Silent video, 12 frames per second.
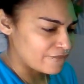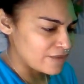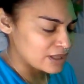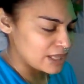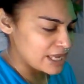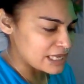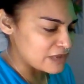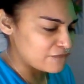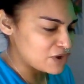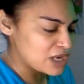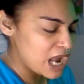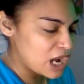Like, if
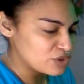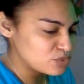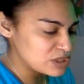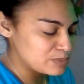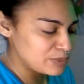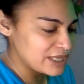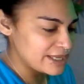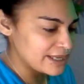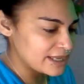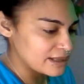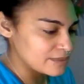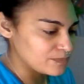your health was
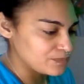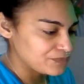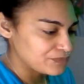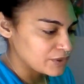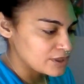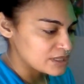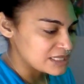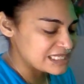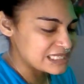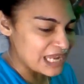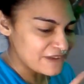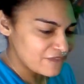being
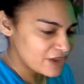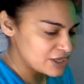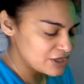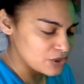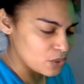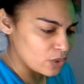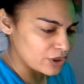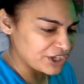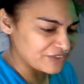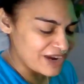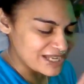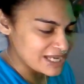siphoned, or your
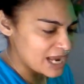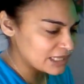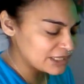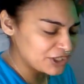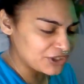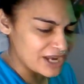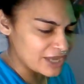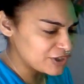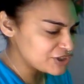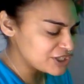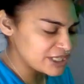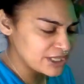vitality, your
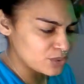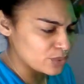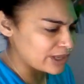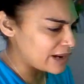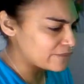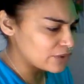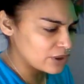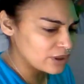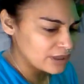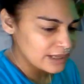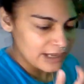energy, or whatever,